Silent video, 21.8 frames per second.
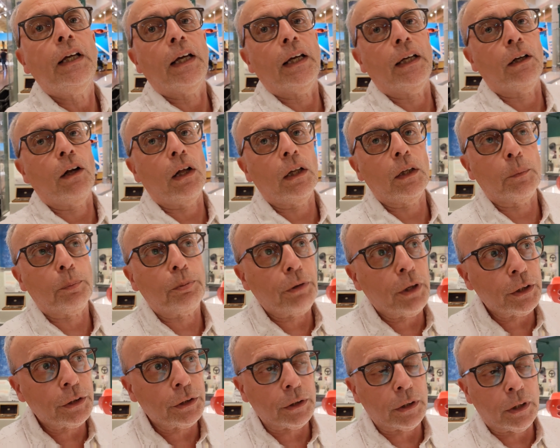and all the
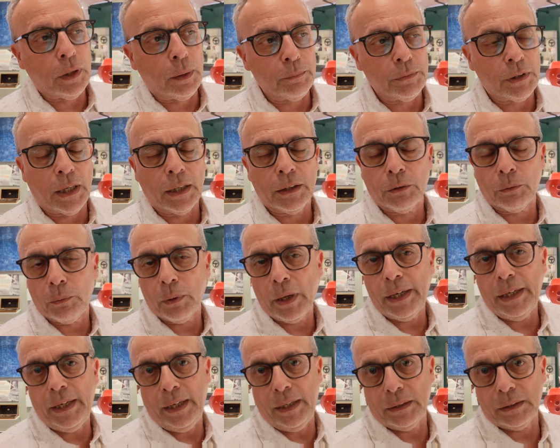pressure comes on the
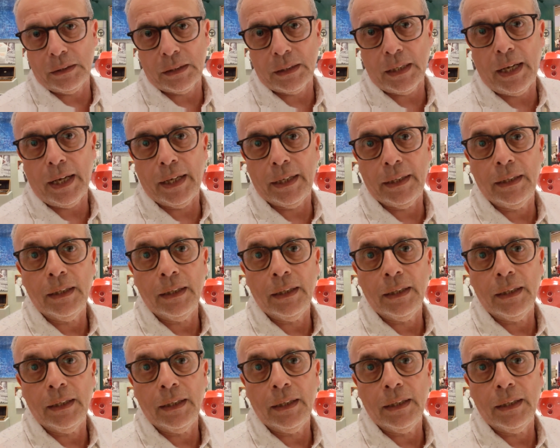right-hand side.